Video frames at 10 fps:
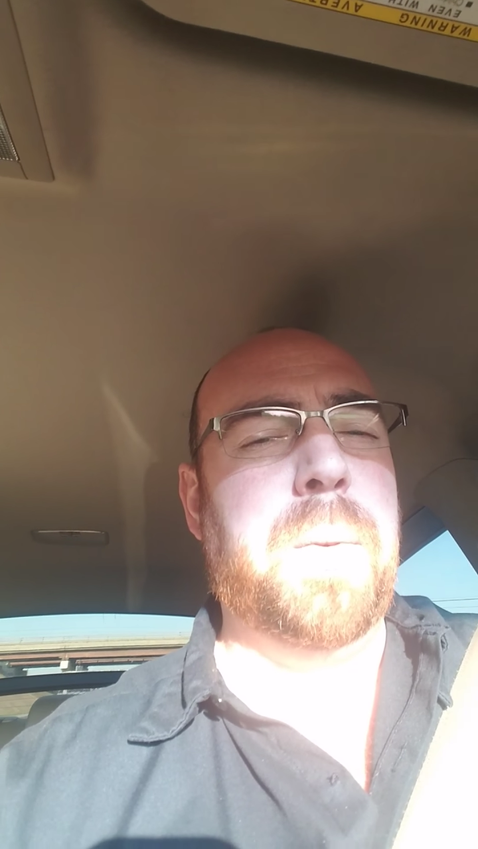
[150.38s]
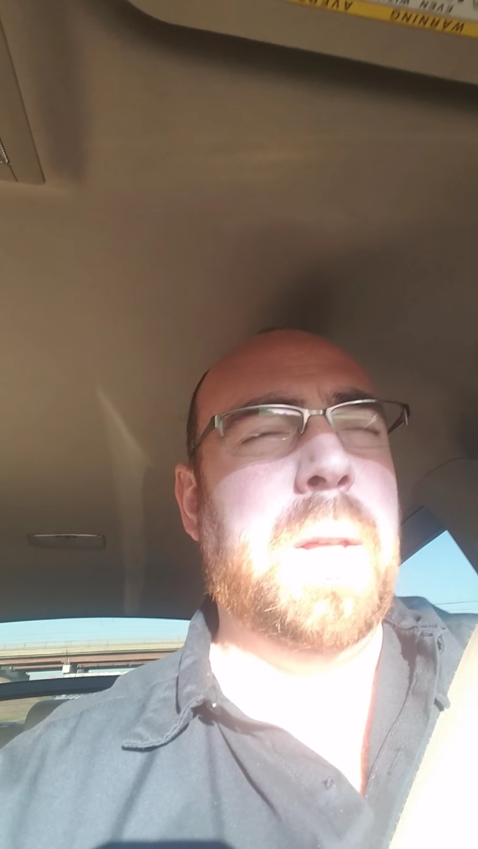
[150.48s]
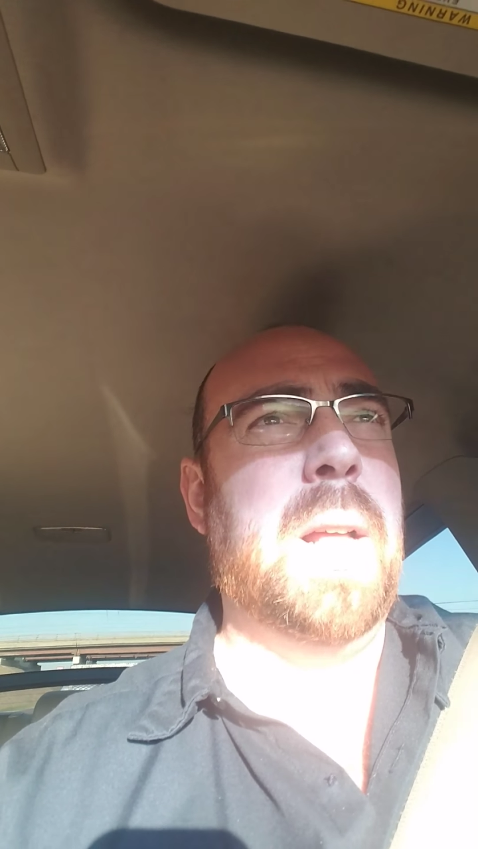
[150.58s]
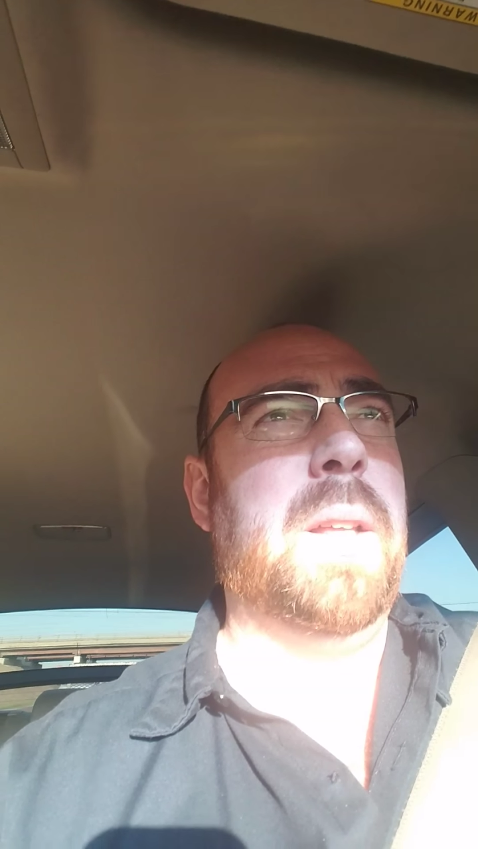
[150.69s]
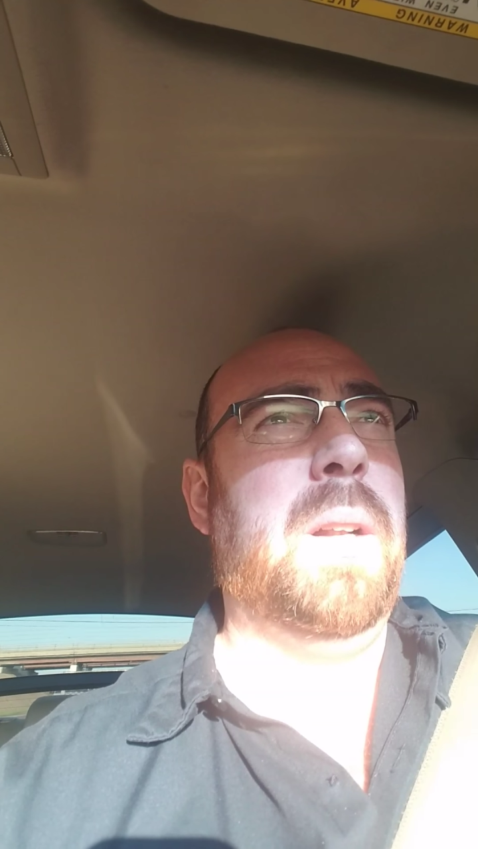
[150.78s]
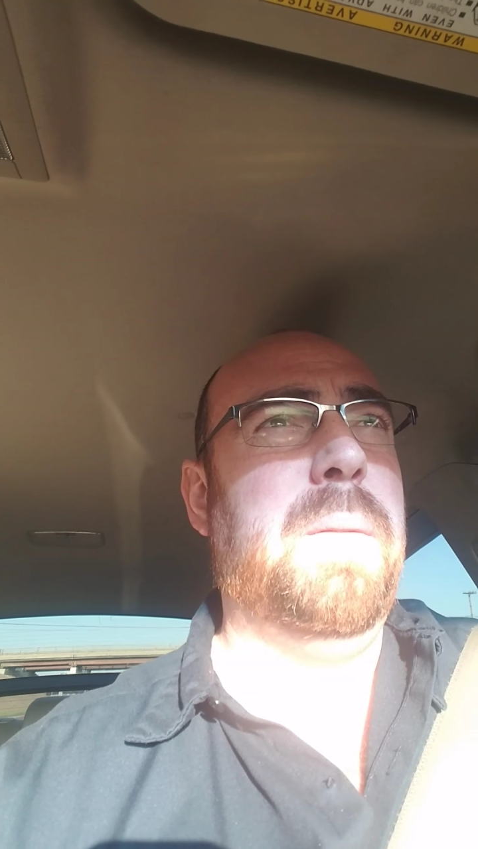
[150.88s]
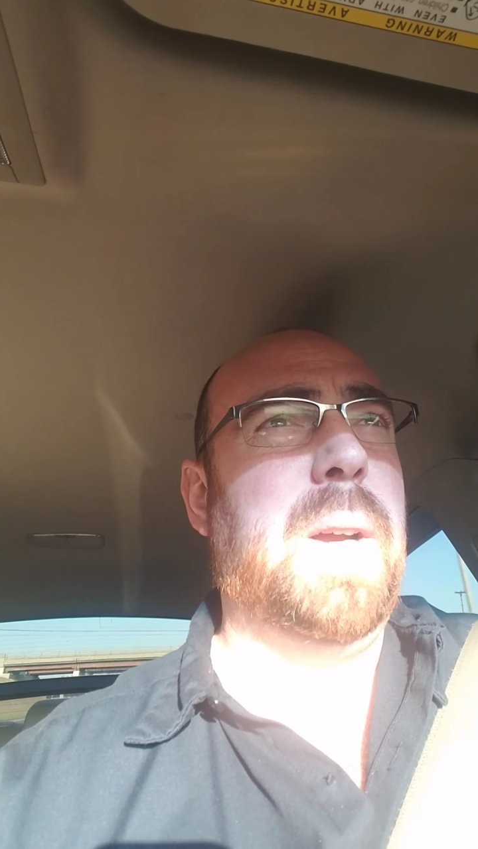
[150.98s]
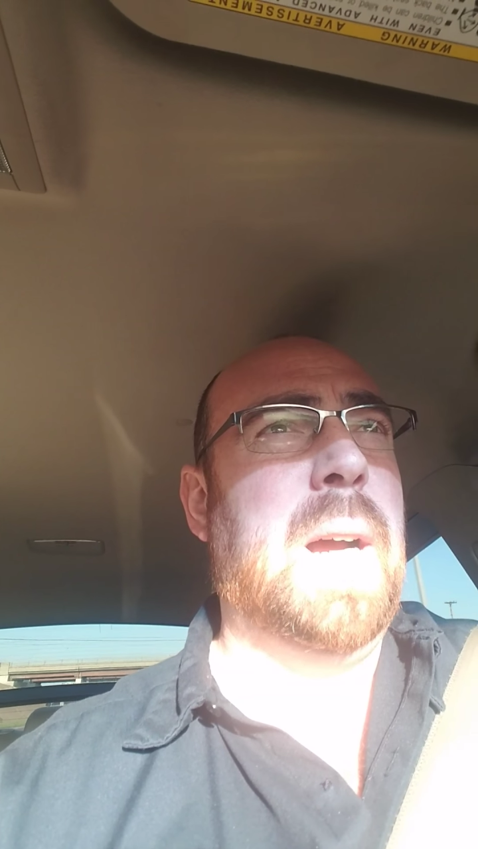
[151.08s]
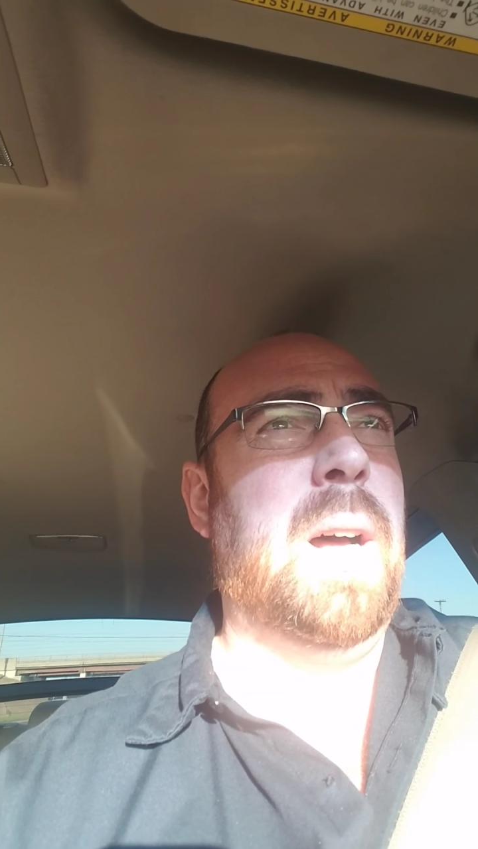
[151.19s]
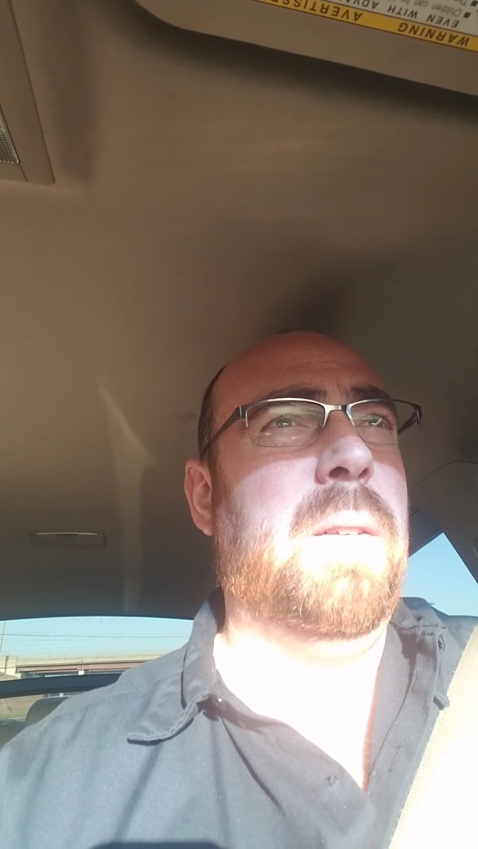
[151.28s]
that little
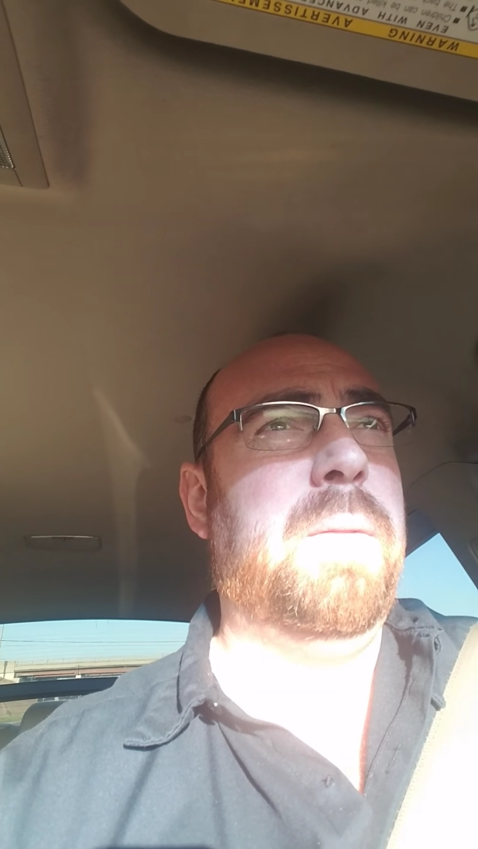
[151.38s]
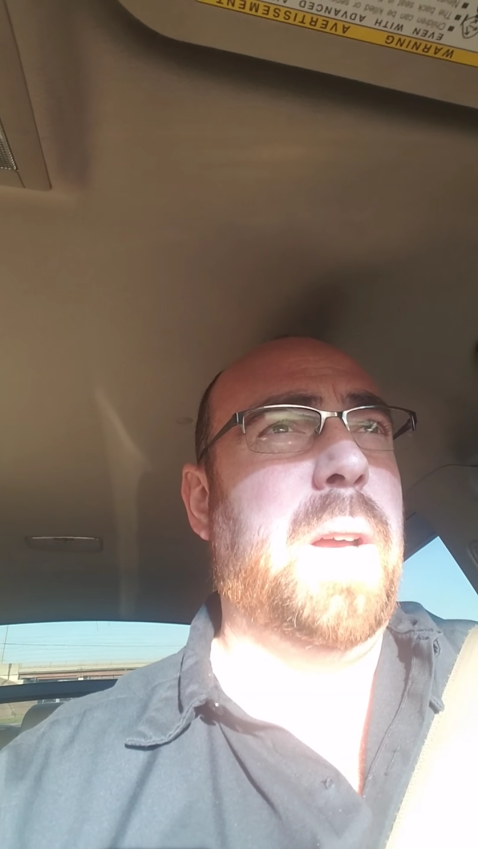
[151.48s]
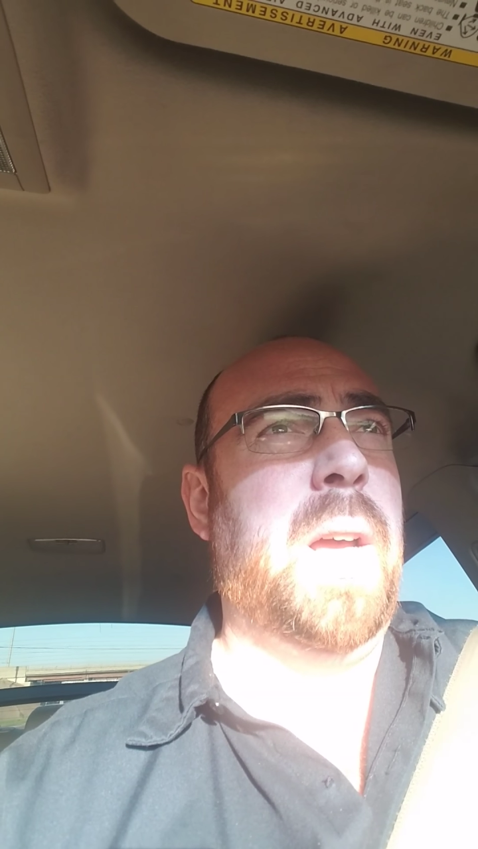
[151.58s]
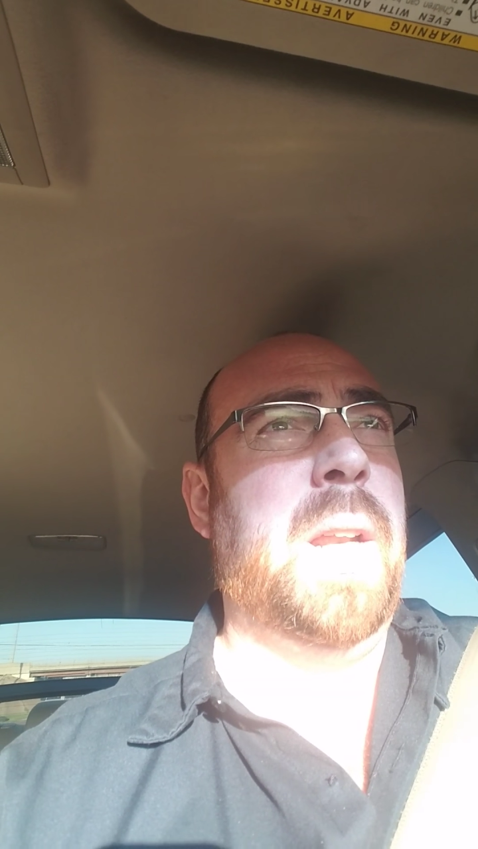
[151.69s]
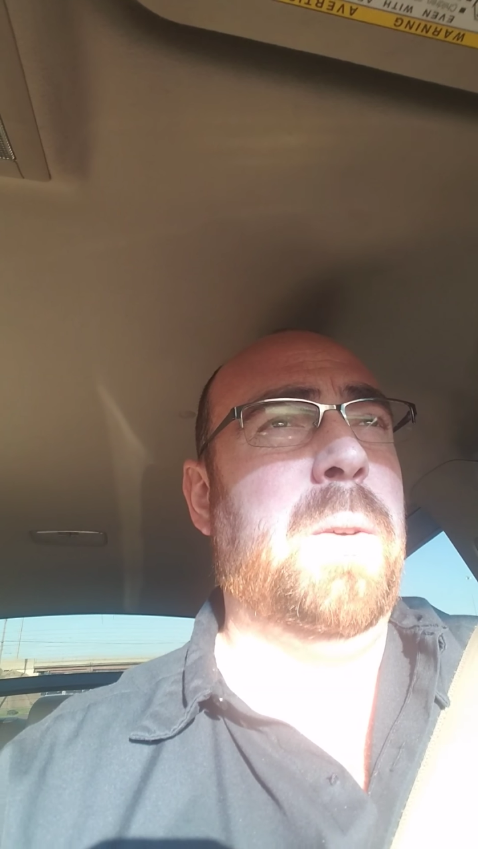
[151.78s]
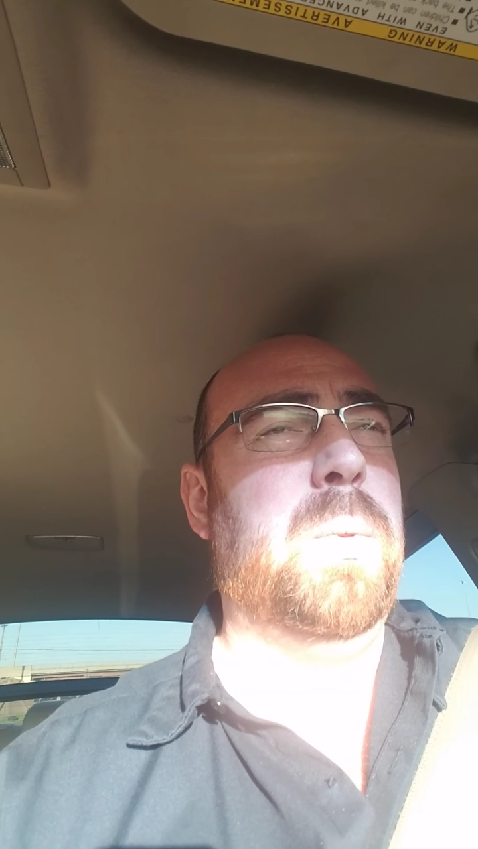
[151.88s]
valve, and